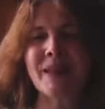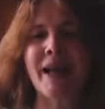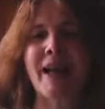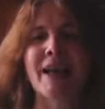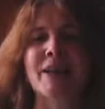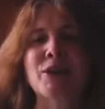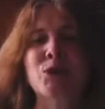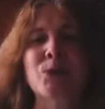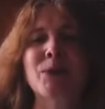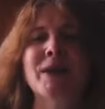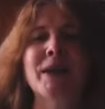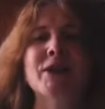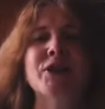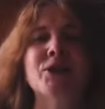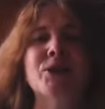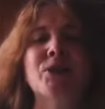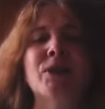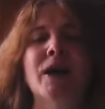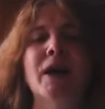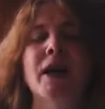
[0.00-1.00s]
and when I
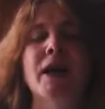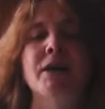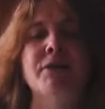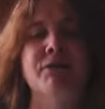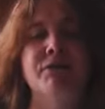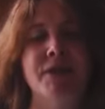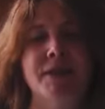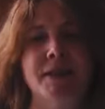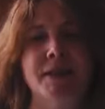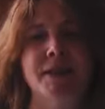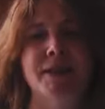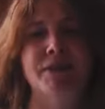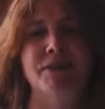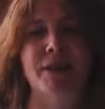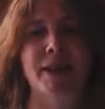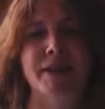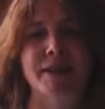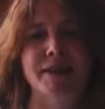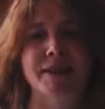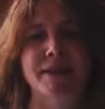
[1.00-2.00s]
do live physical
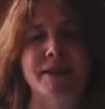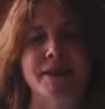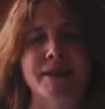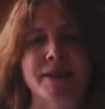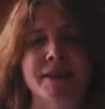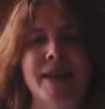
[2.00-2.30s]
events,